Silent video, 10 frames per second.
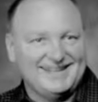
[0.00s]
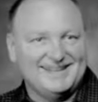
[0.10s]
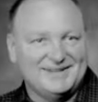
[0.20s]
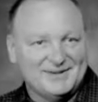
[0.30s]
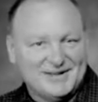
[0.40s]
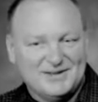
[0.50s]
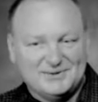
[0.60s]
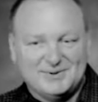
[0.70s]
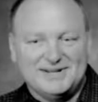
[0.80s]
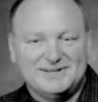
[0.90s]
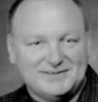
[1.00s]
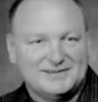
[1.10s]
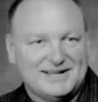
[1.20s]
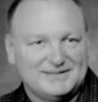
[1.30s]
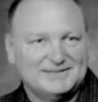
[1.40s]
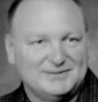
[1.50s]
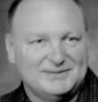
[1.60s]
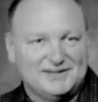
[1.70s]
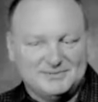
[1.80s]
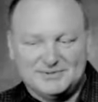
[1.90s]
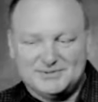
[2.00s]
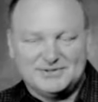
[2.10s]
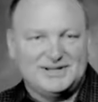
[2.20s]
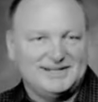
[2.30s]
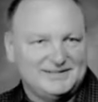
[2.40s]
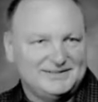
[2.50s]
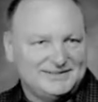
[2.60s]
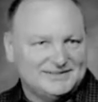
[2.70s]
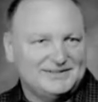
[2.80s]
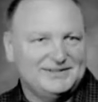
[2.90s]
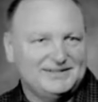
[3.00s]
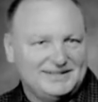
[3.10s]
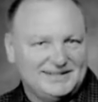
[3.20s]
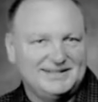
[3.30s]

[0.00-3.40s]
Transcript: You're running on the track so long, but you're trying to get to the starting line.